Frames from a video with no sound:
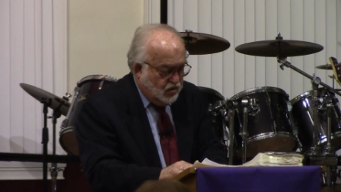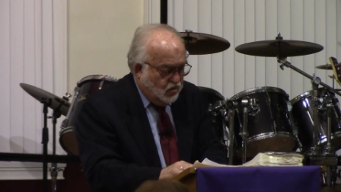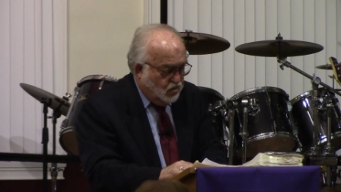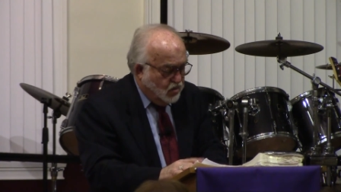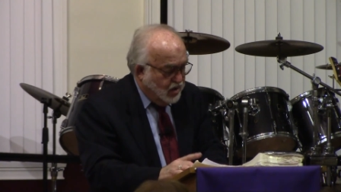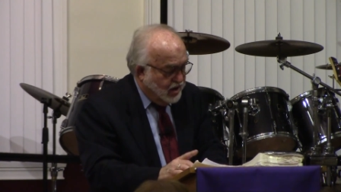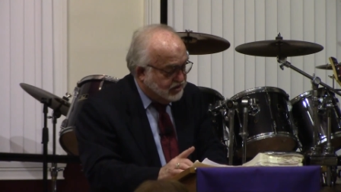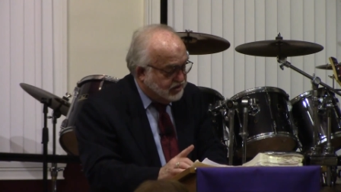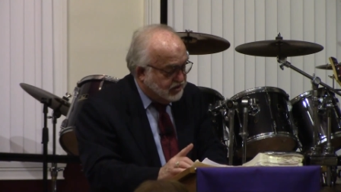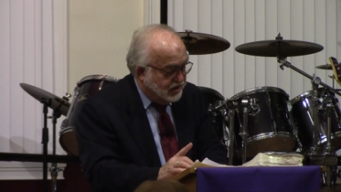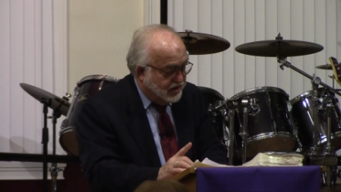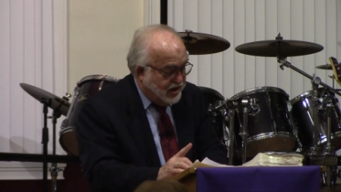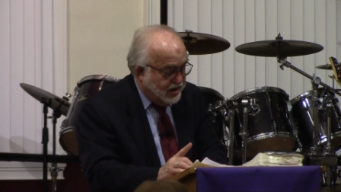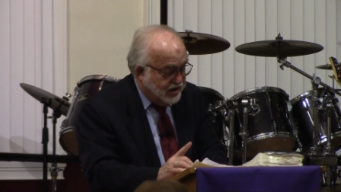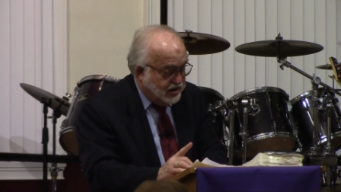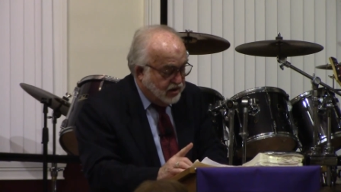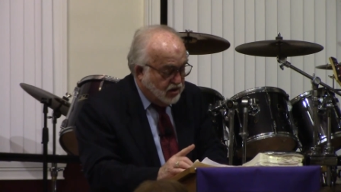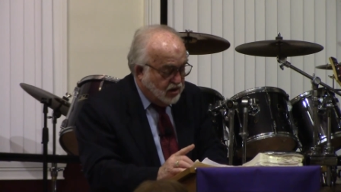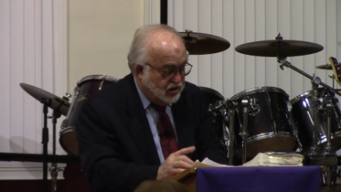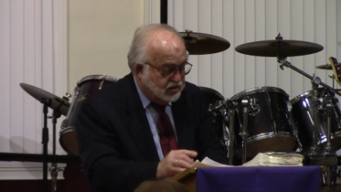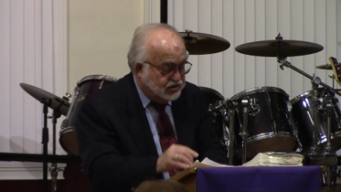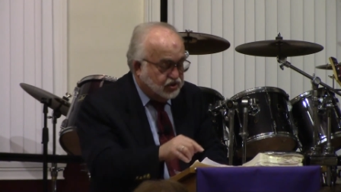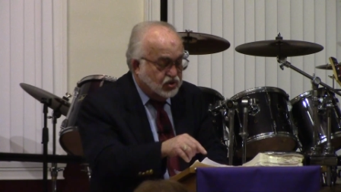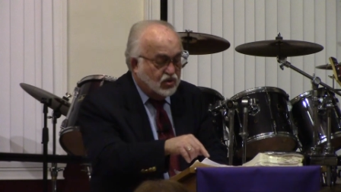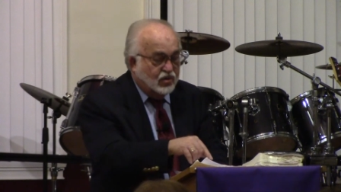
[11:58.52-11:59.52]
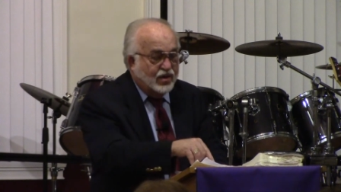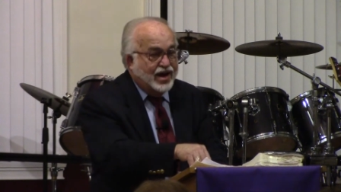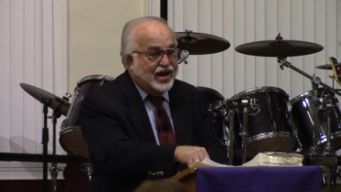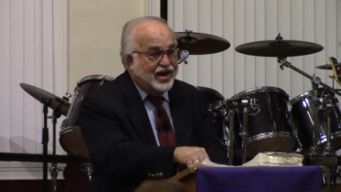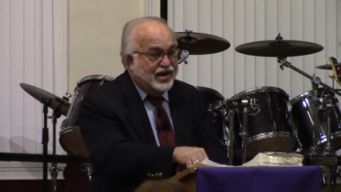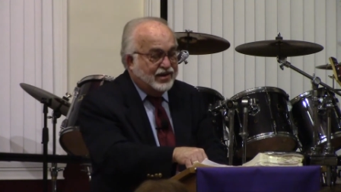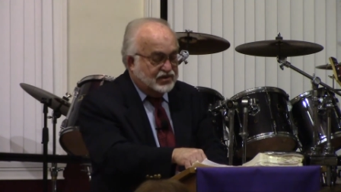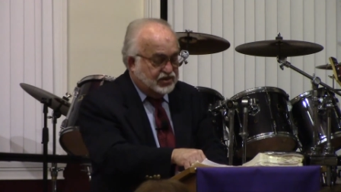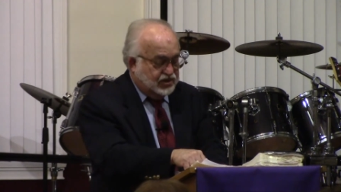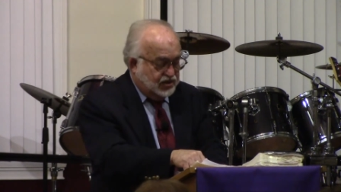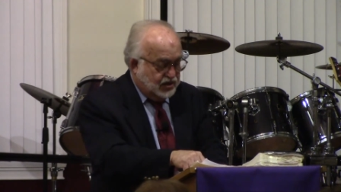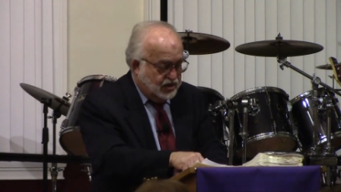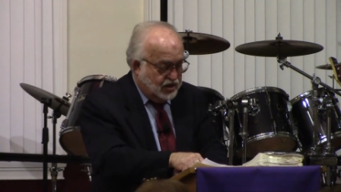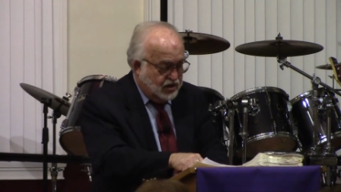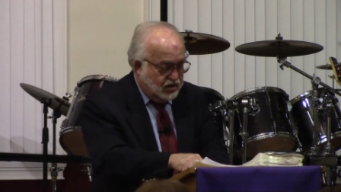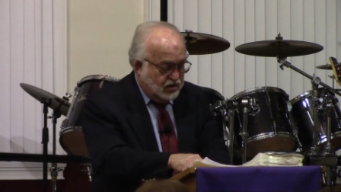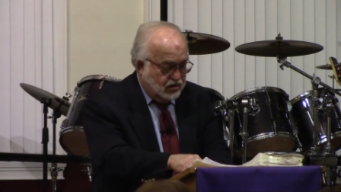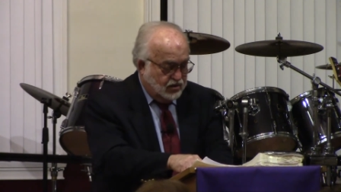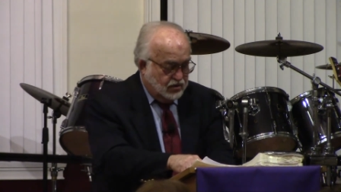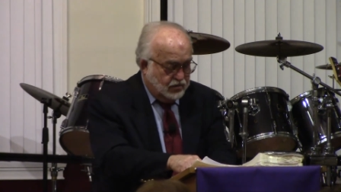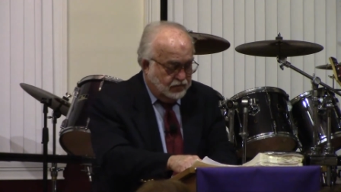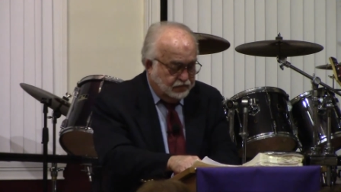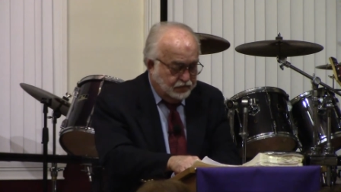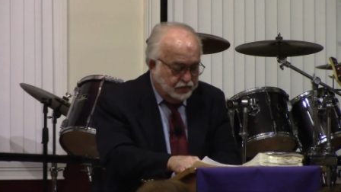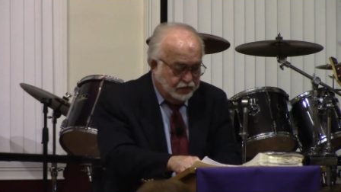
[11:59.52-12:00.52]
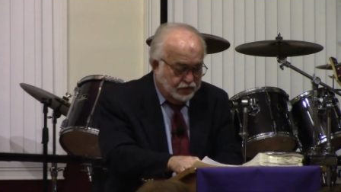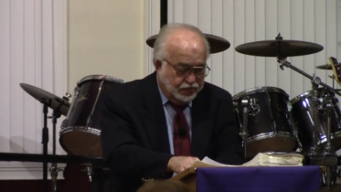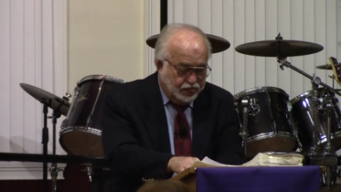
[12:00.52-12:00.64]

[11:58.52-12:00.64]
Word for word: Watch it. He also adds here